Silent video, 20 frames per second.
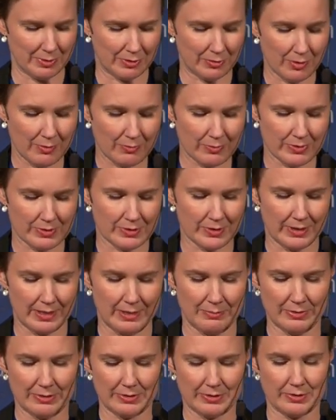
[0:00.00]
Breton was not
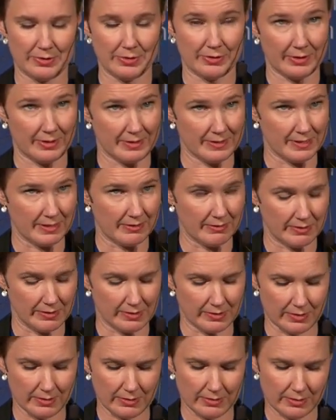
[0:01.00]
able to join us here in
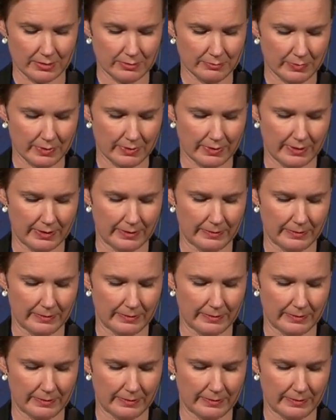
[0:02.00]
Stockholm,